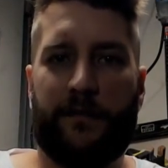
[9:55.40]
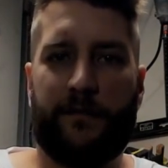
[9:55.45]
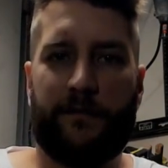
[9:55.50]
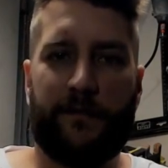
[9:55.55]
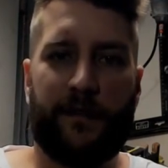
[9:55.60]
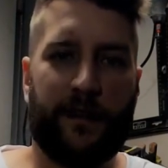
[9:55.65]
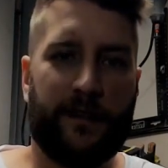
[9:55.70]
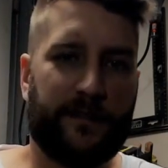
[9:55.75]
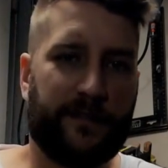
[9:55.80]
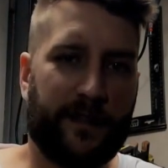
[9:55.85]

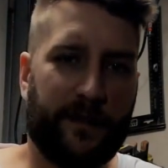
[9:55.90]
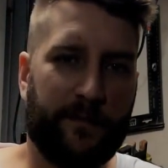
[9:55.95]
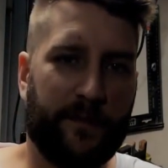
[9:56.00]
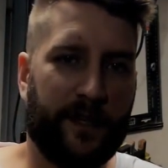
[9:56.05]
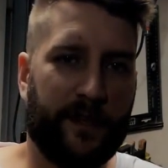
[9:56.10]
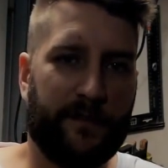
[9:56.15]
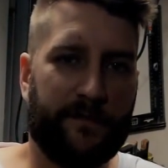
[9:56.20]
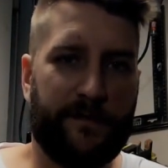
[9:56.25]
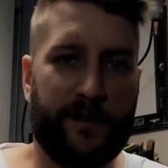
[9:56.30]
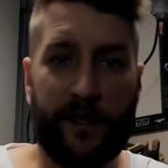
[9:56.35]
They sent
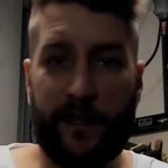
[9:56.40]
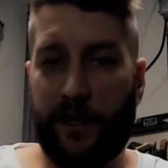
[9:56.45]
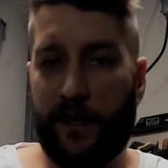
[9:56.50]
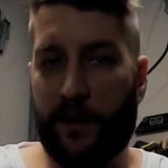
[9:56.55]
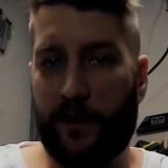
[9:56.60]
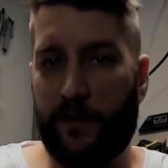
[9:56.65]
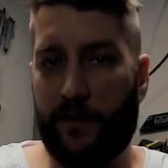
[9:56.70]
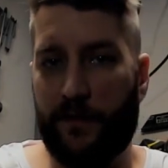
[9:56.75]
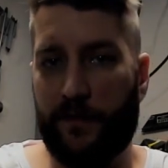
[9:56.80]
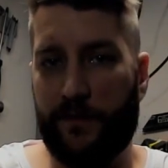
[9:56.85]
me a video
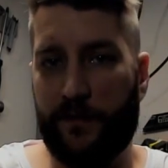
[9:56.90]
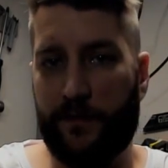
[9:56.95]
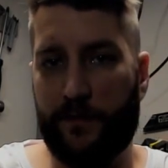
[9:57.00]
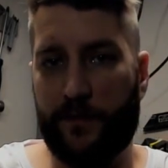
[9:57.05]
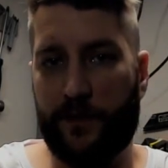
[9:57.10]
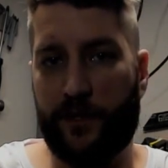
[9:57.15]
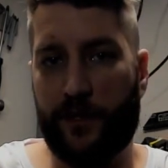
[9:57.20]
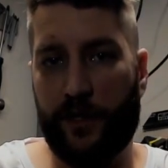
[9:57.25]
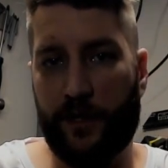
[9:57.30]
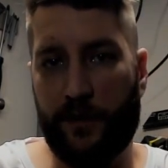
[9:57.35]
of the
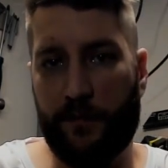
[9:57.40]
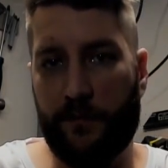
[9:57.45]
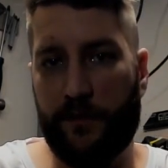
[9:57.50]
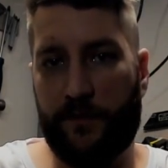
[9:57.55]
machine